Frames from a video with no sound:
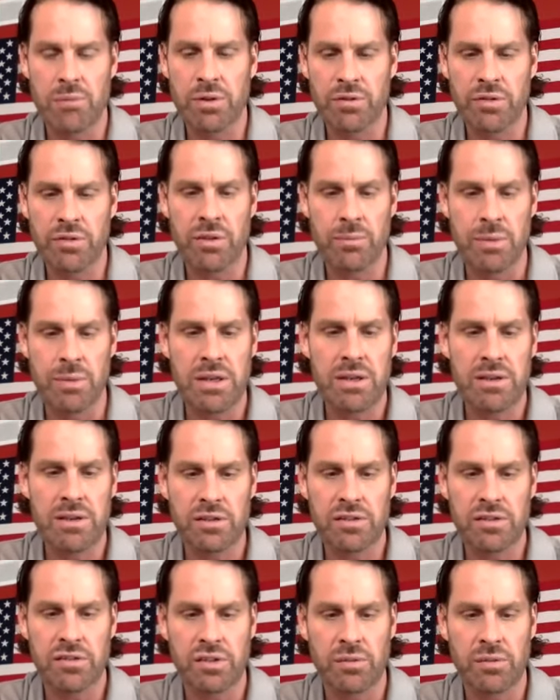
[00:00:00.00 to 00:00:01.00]
But to me,
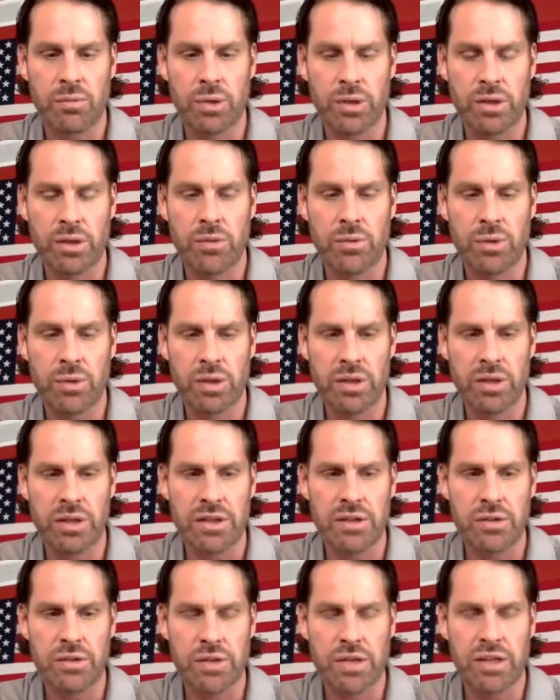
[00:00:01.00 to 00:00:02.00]
this is a really, really
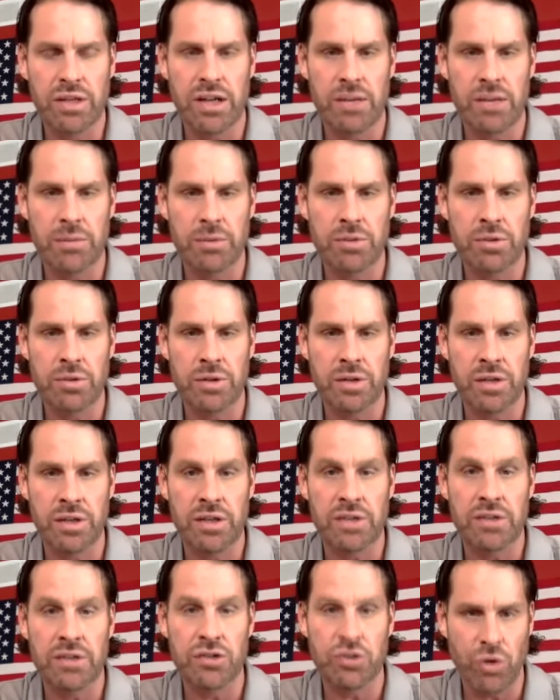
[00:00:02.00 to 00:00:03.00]
unique opportunity
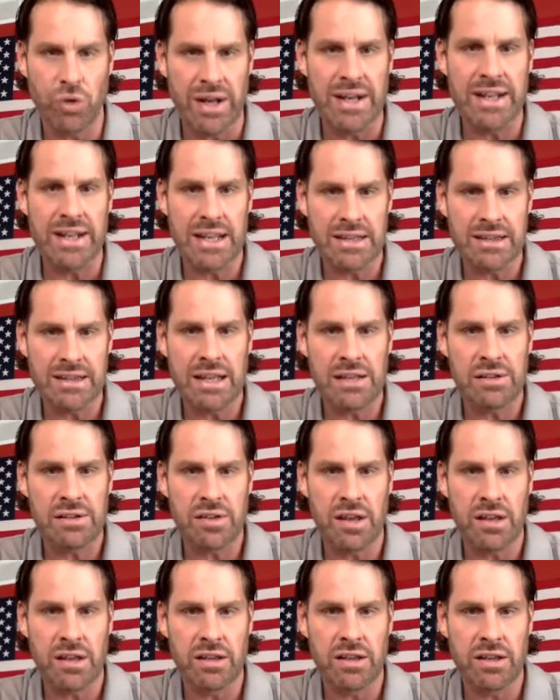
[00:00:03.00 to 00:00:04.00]
to try to get that
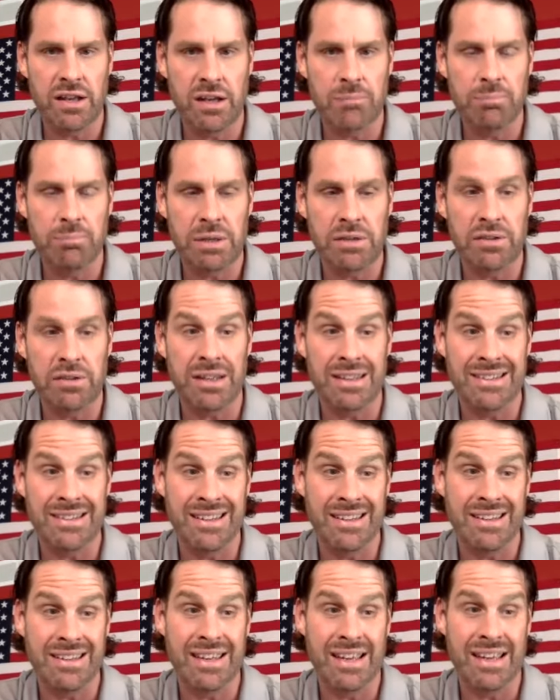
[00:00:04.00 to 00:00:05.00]
Stanley Cup, because I can
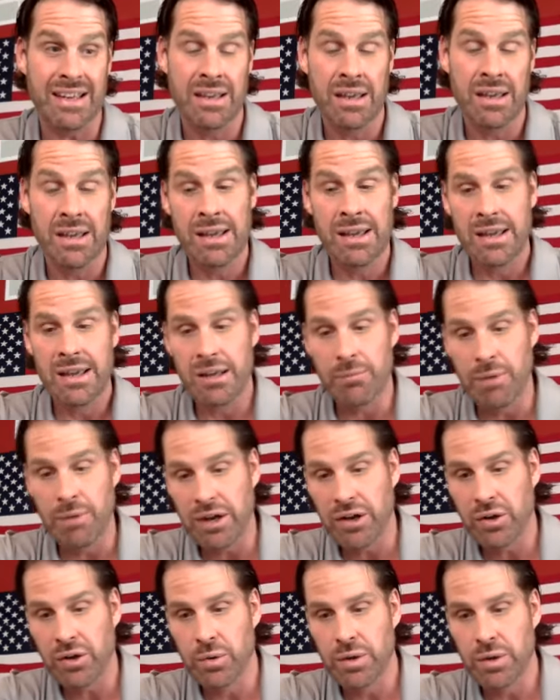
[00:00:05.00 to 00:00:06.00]
tell you, in my
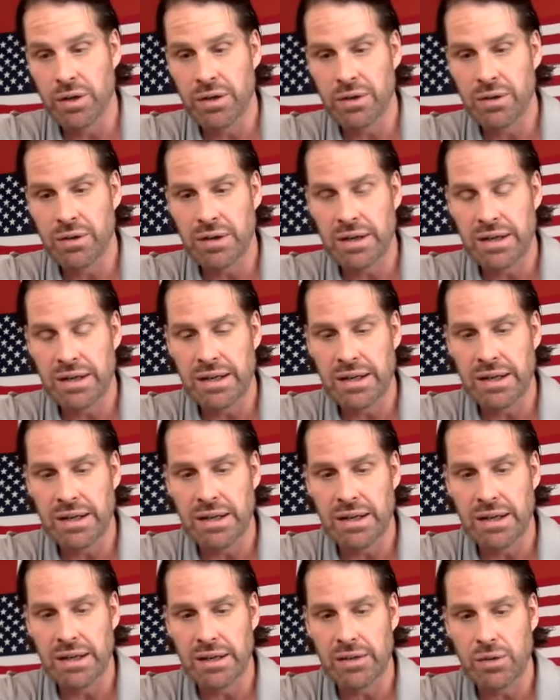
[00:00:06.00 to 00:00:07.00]
career,
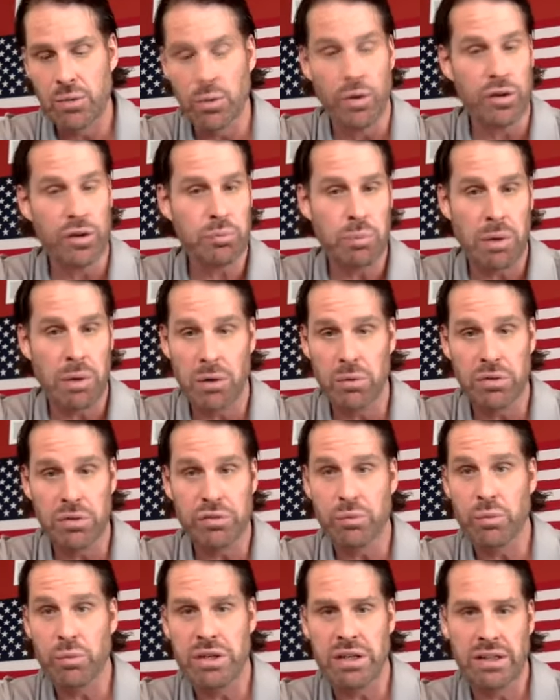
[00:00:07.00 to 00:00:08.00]
the worst part
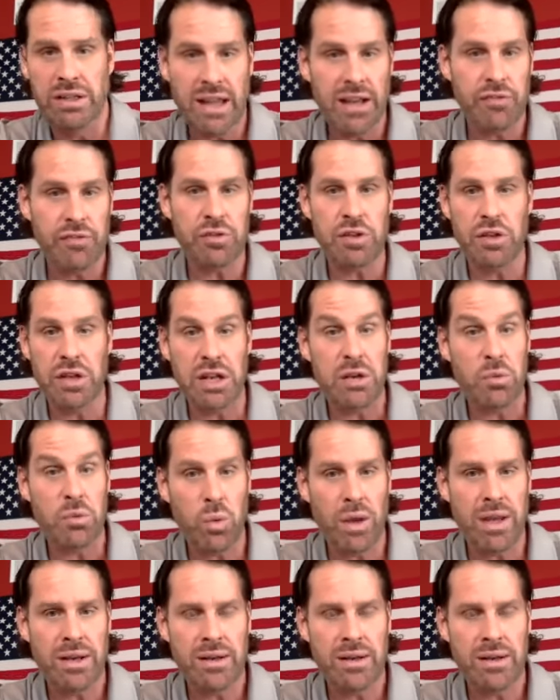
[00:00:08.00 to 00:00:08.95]
was when you left, you didn't win,